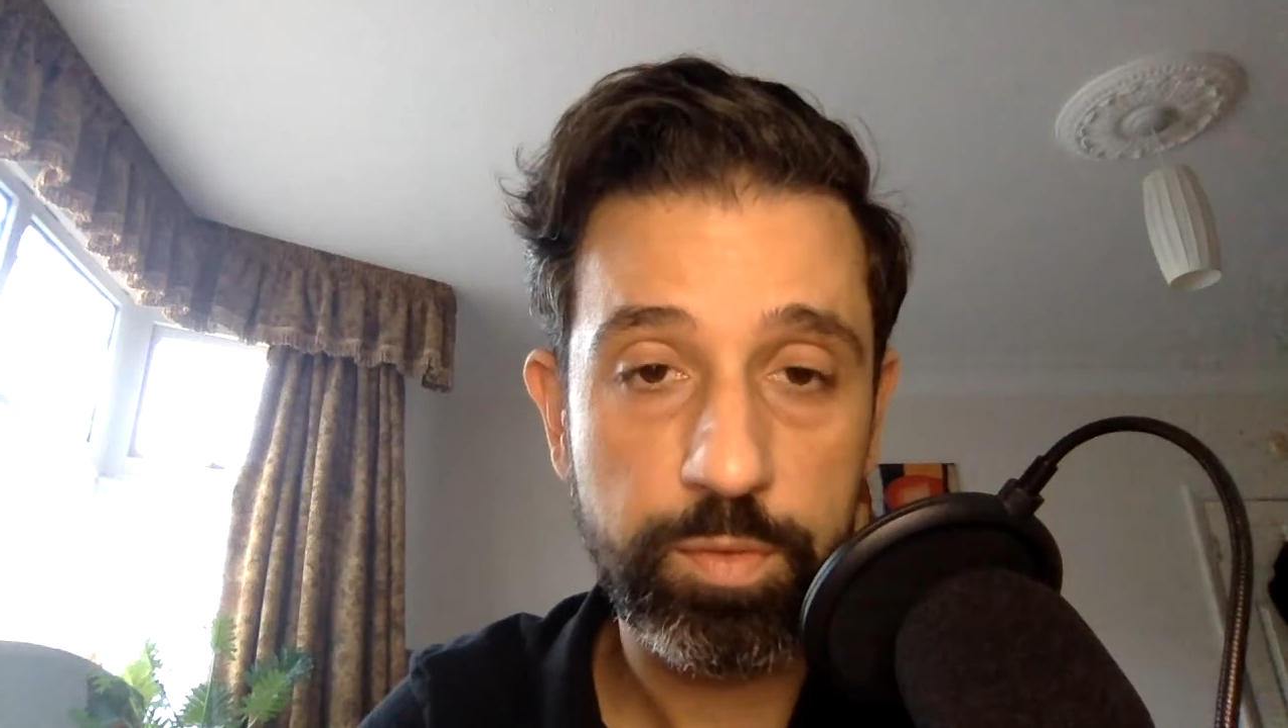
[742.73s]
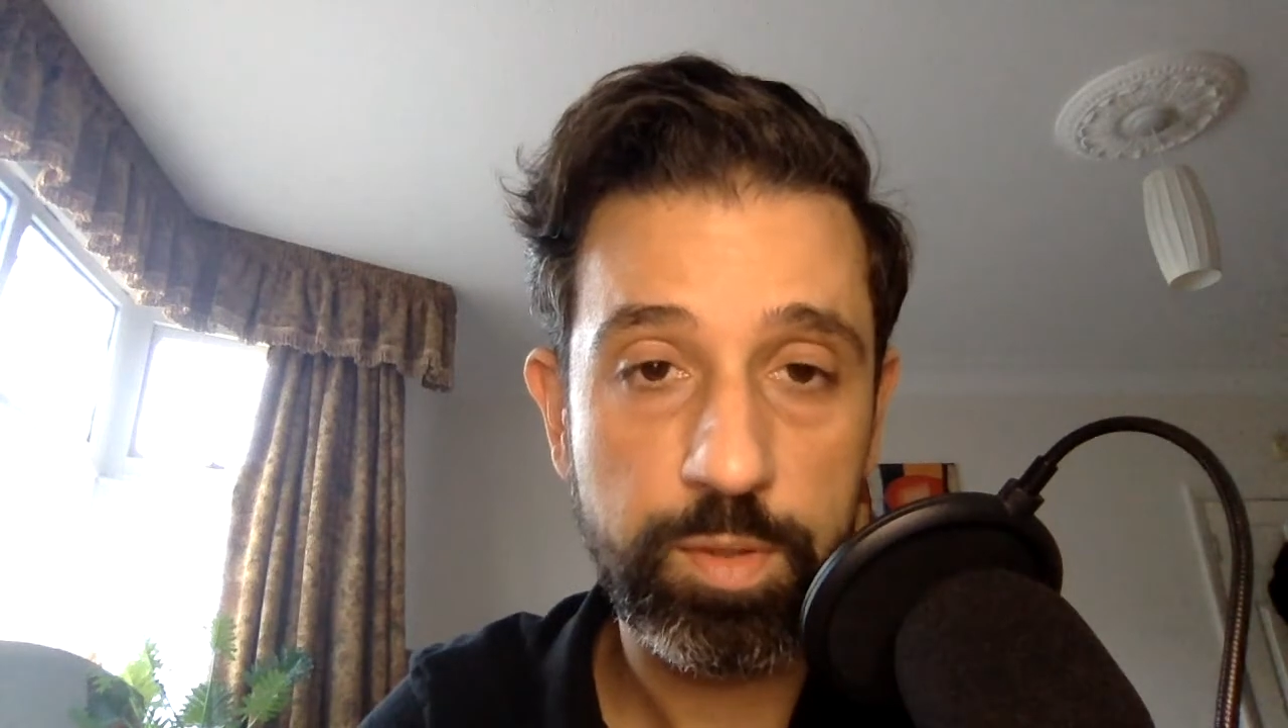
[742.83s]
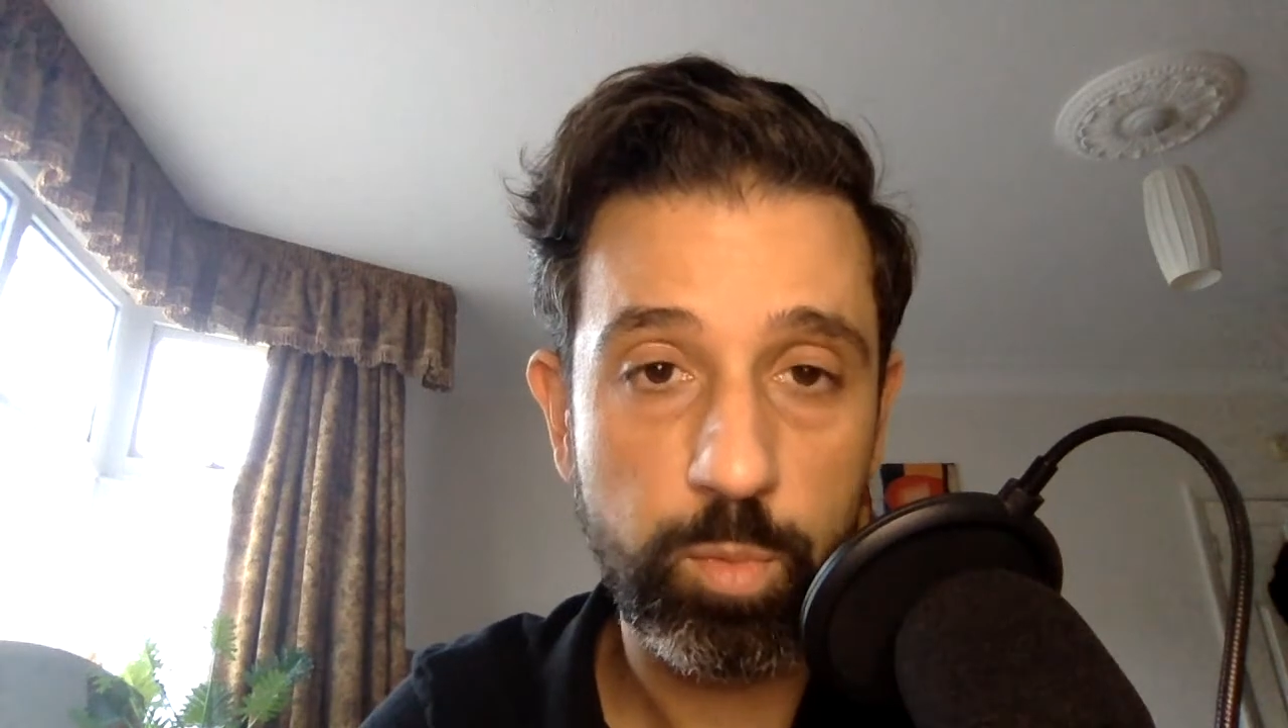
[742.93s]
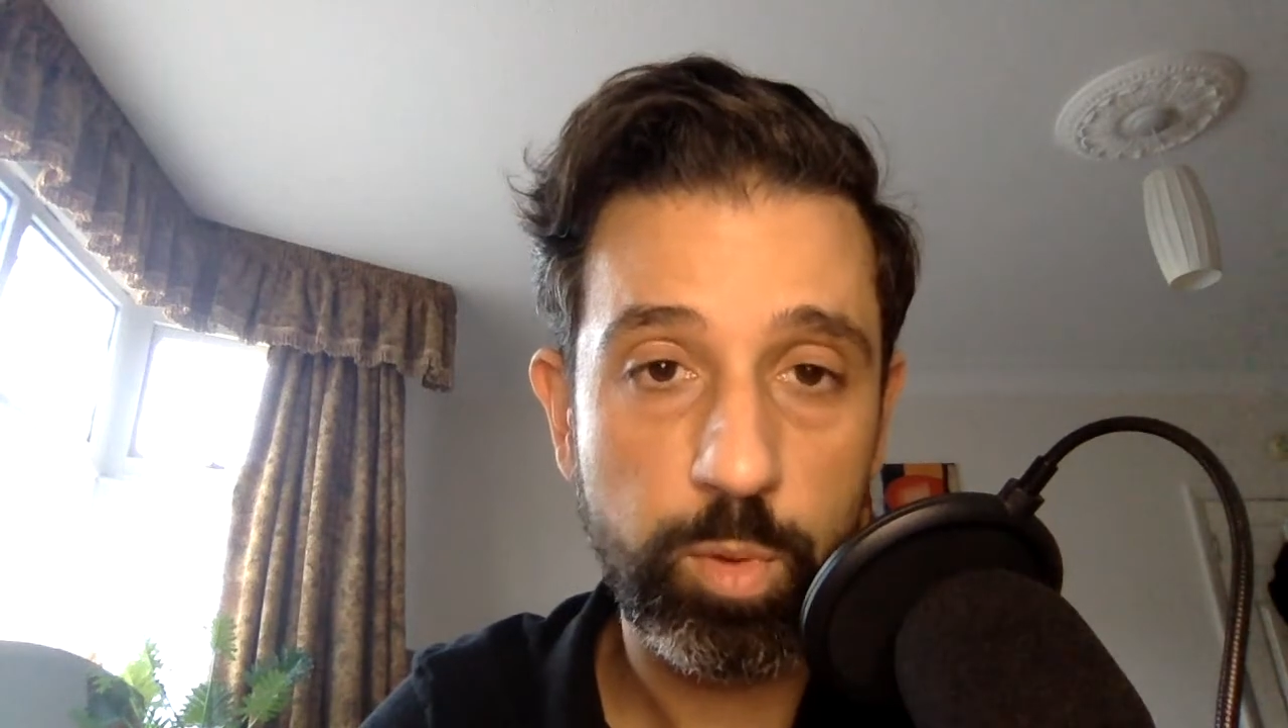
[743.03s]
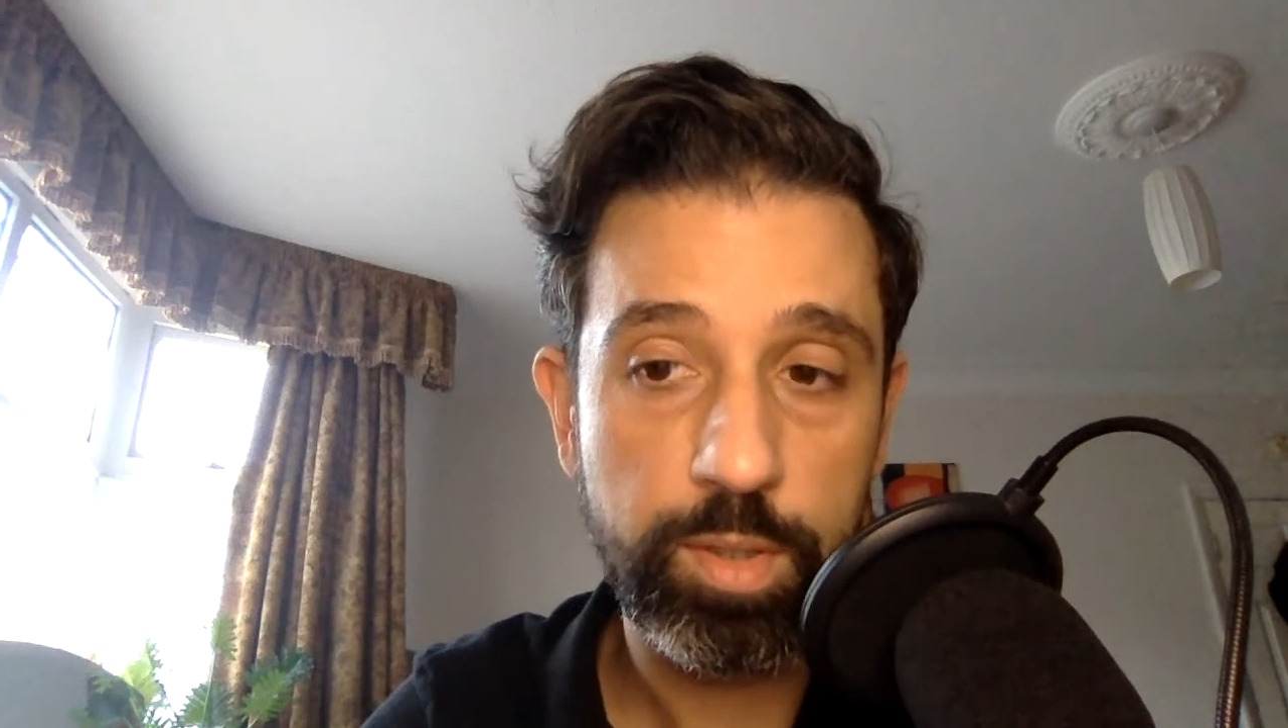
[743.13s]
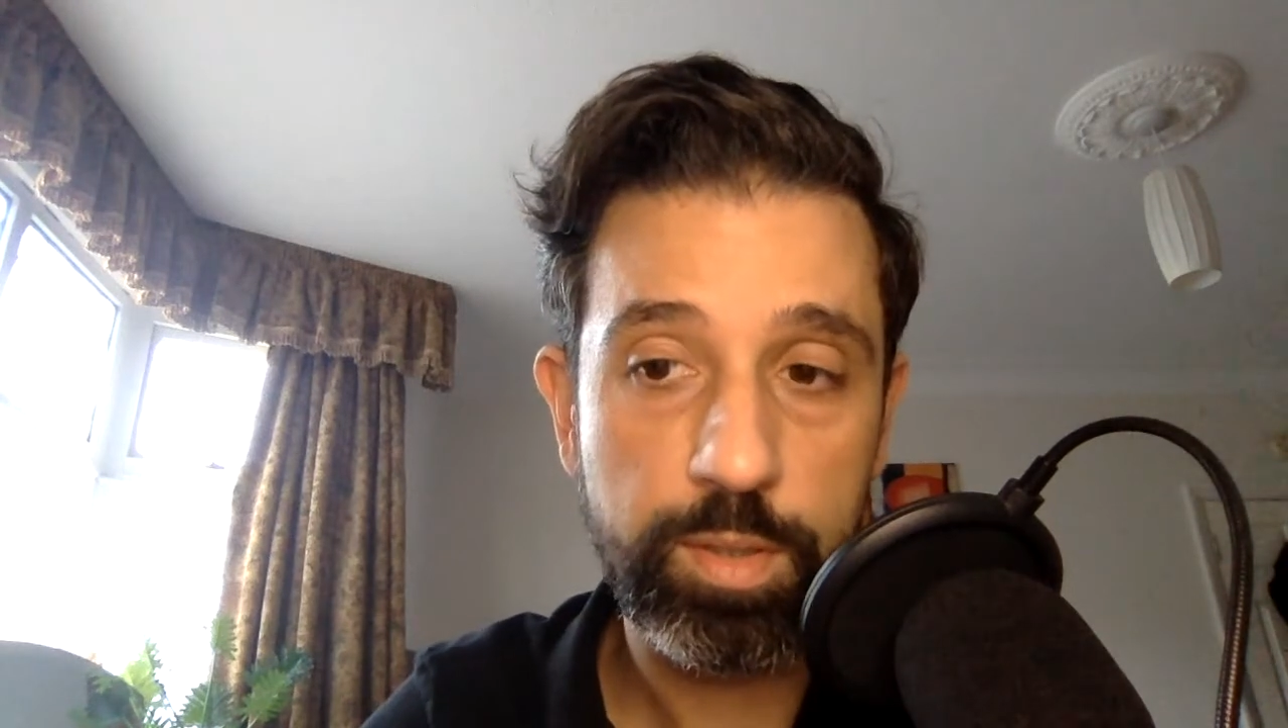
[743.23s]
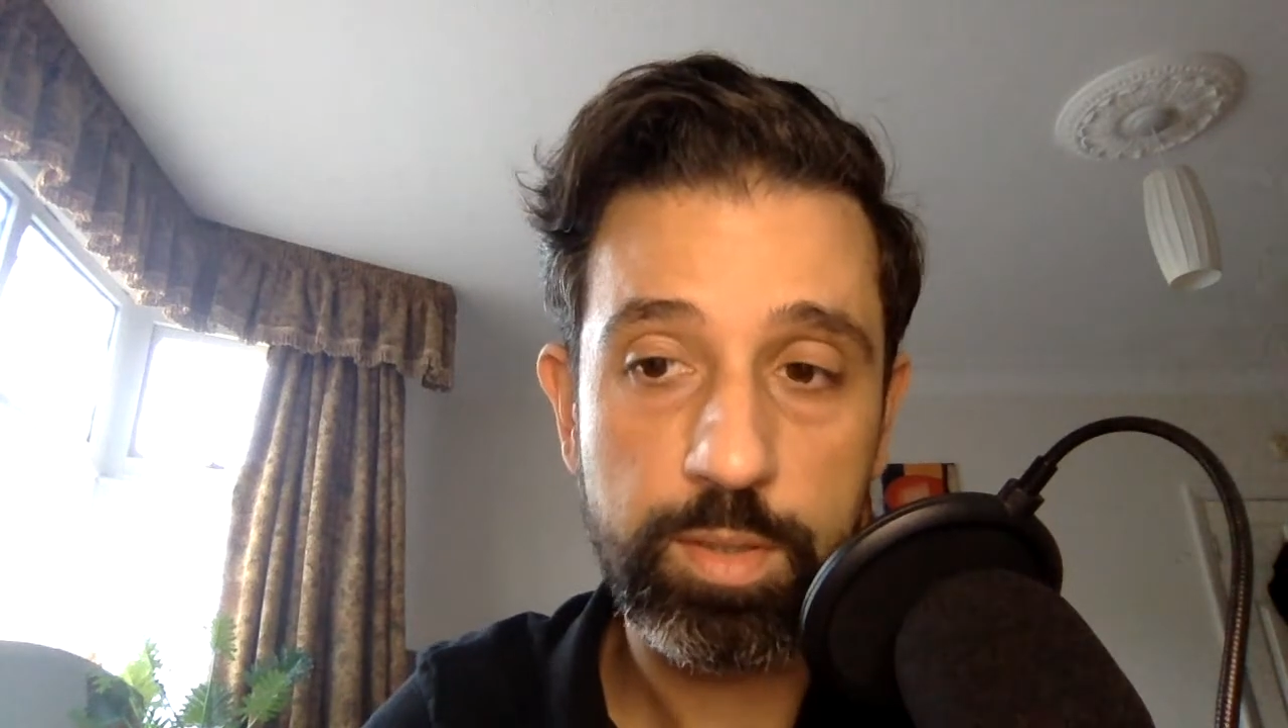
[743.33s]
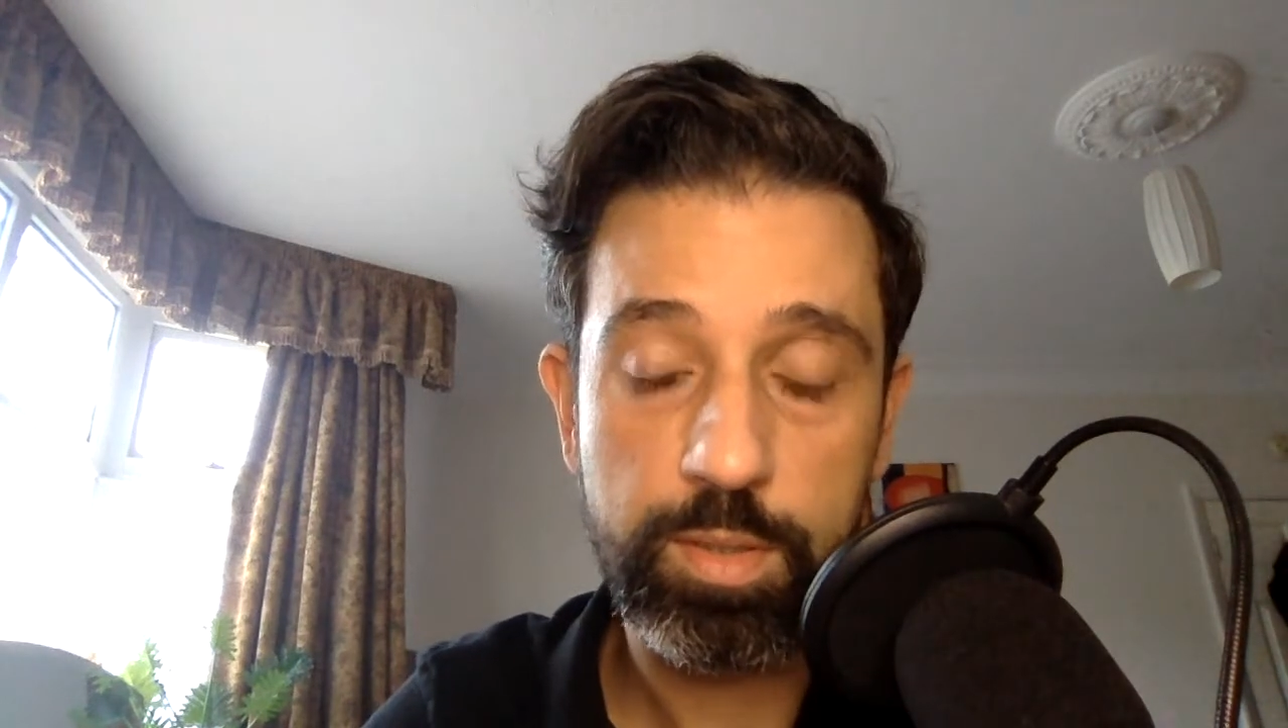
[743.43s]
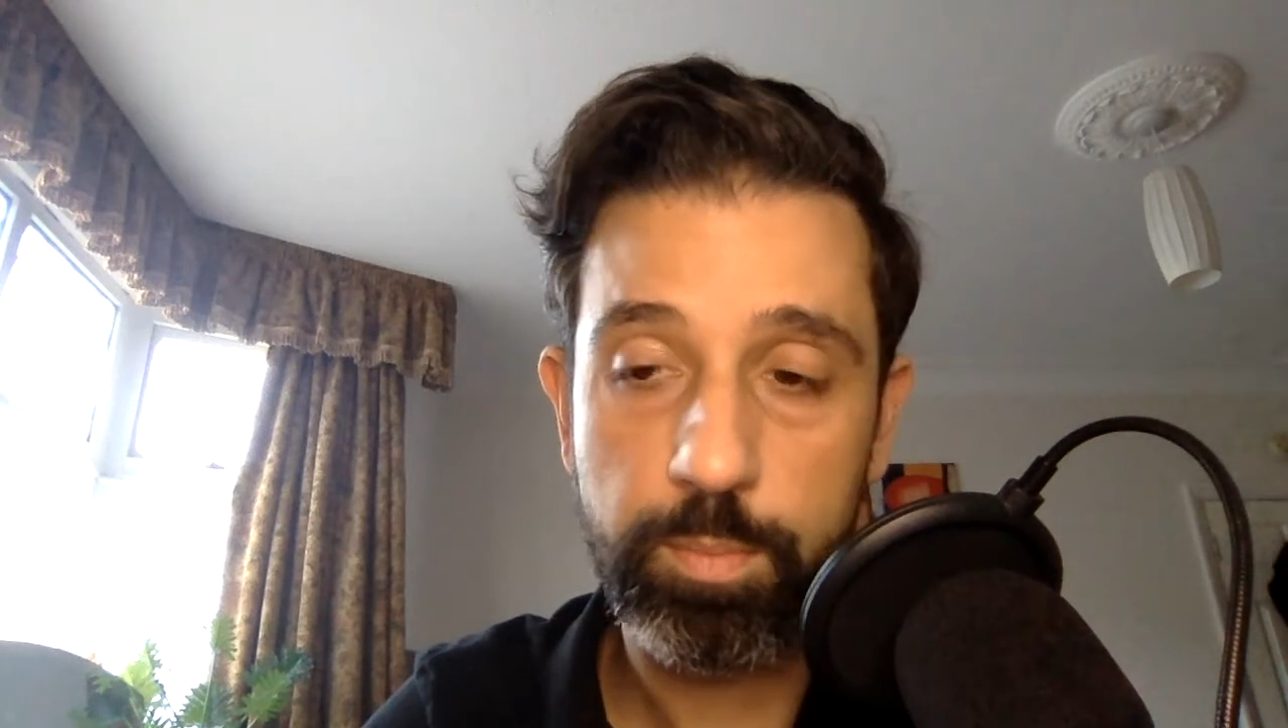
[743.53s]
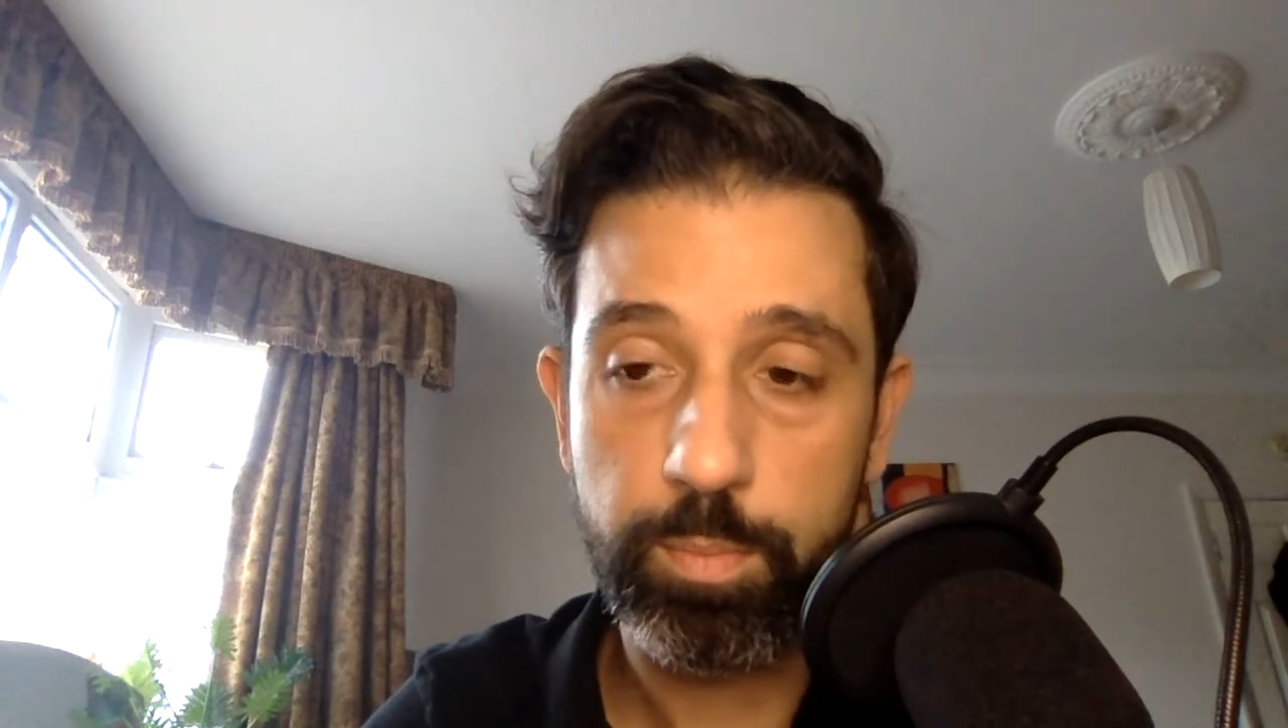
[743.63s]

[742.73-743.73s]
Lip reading: some workers,